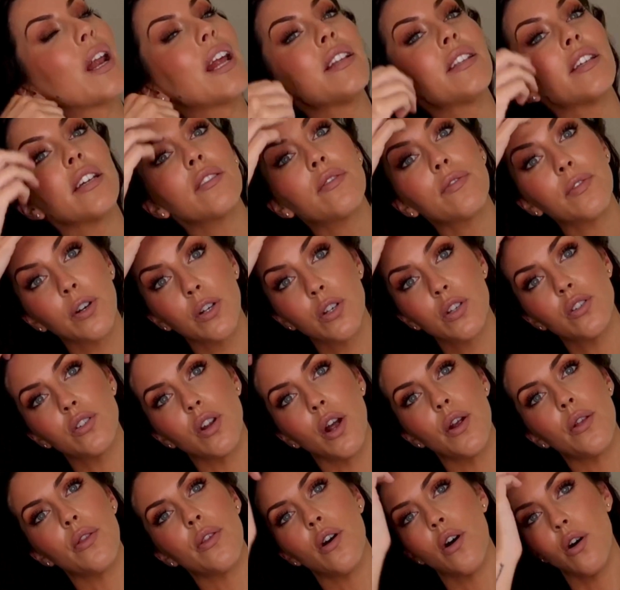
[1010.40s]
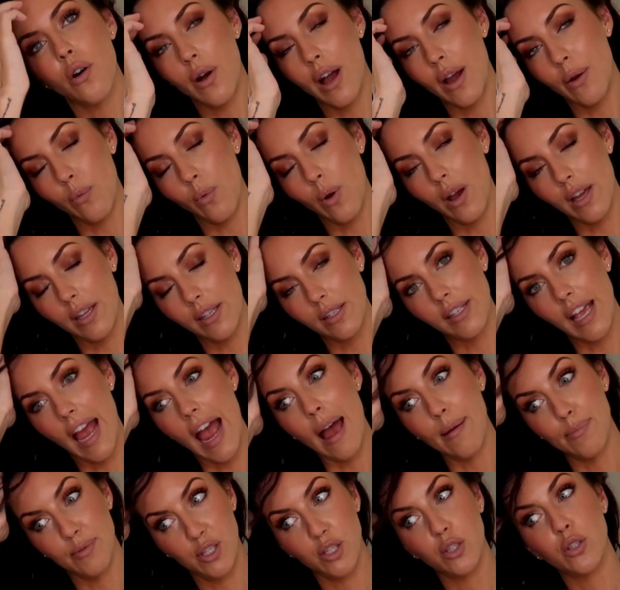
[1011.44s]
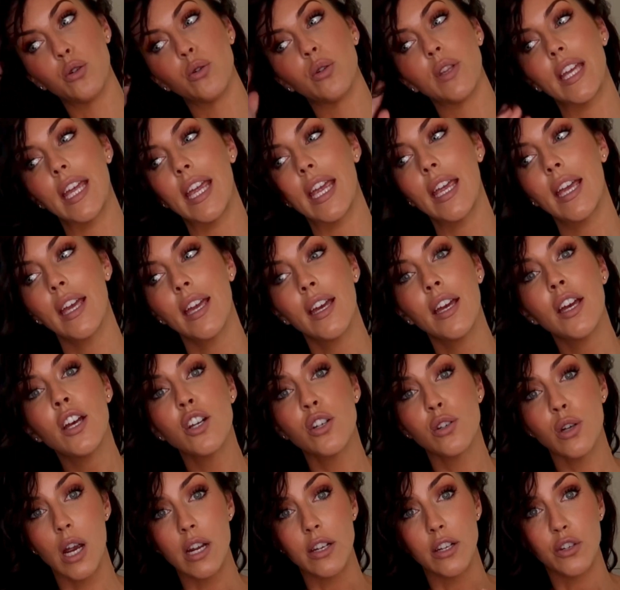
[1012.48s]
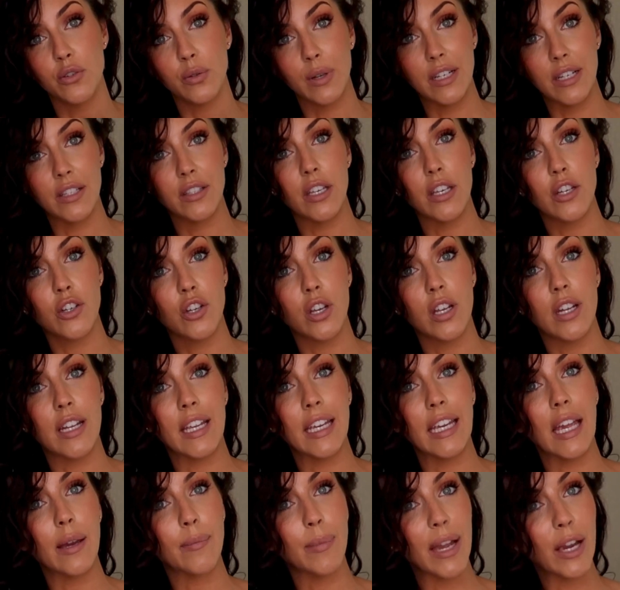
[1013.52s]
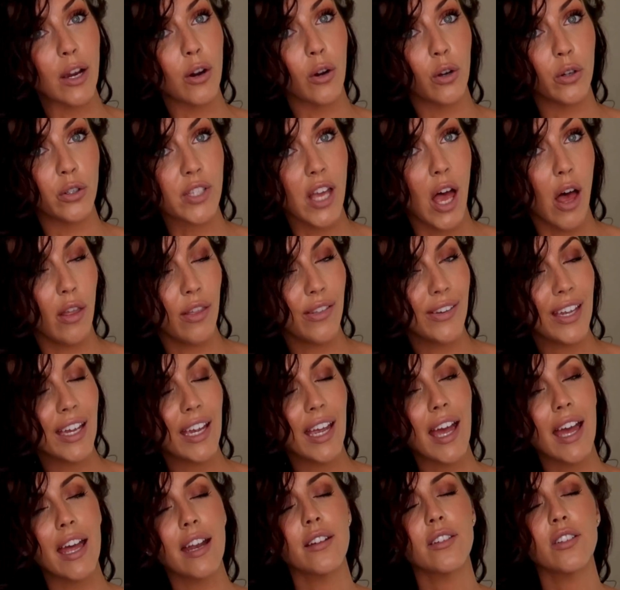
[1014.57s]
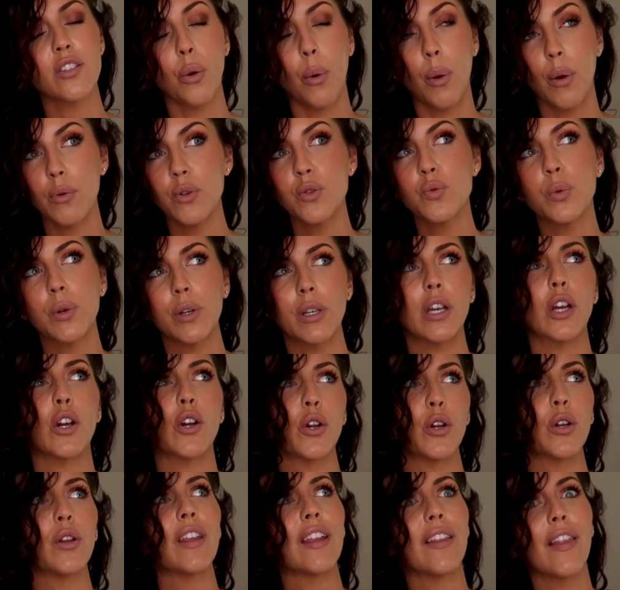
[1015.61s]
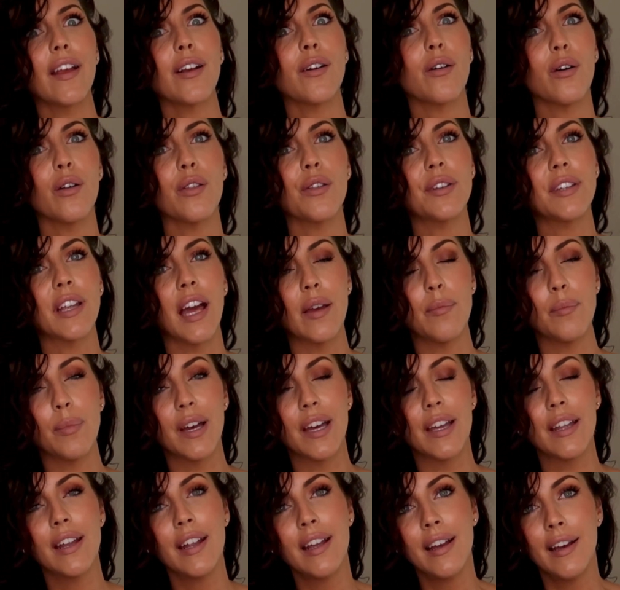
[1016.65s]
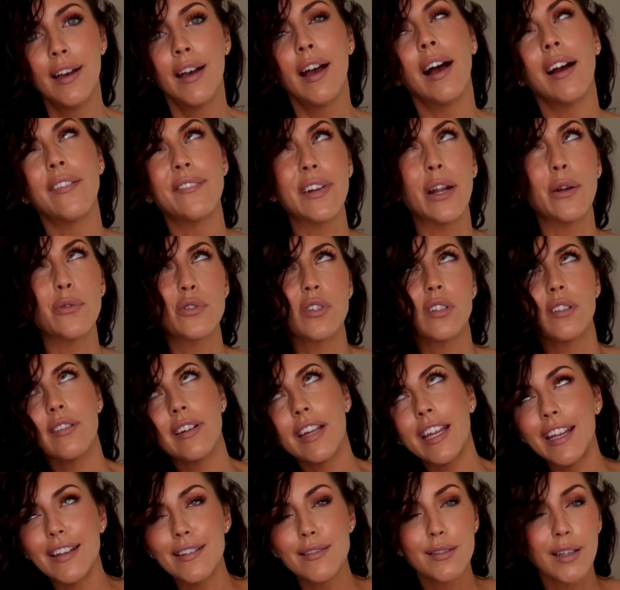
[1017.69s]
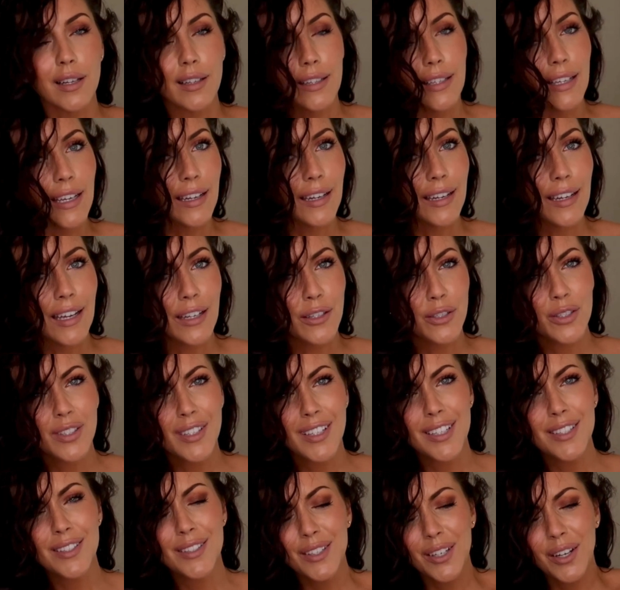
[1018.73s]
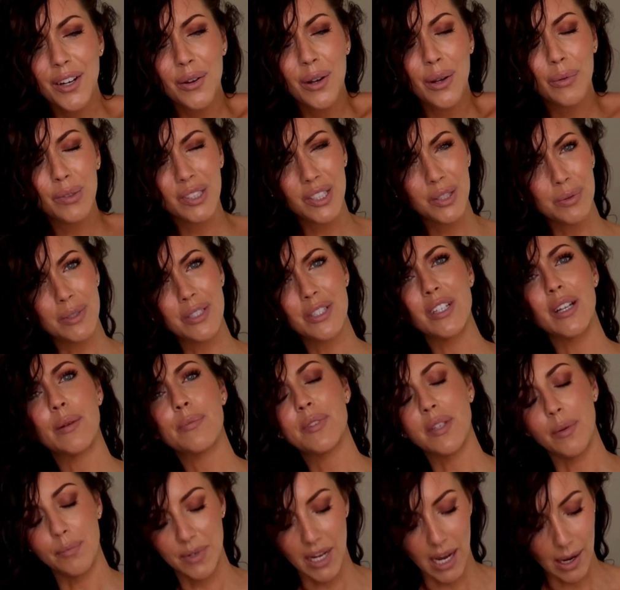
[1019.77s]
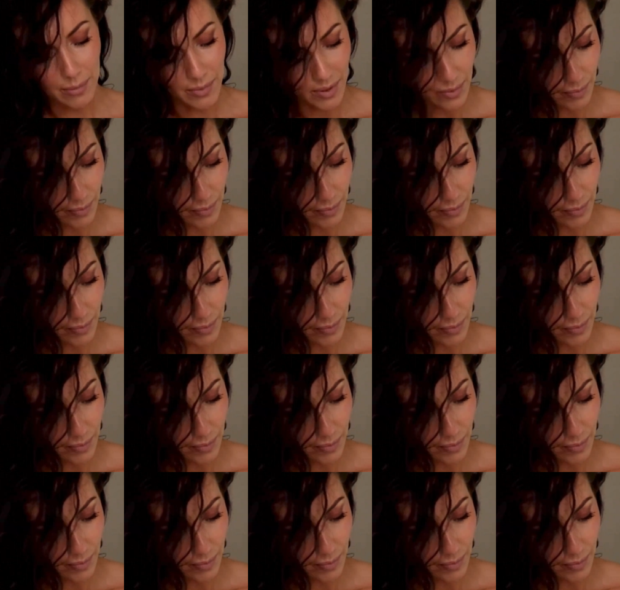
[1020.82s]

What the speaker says: I did first start though, I was absolutely trying to transition and get my curls healthy again, so I was wearing curly like all the time, but I've now started heat styling it again just because, you know, I want to switch it up sometimes.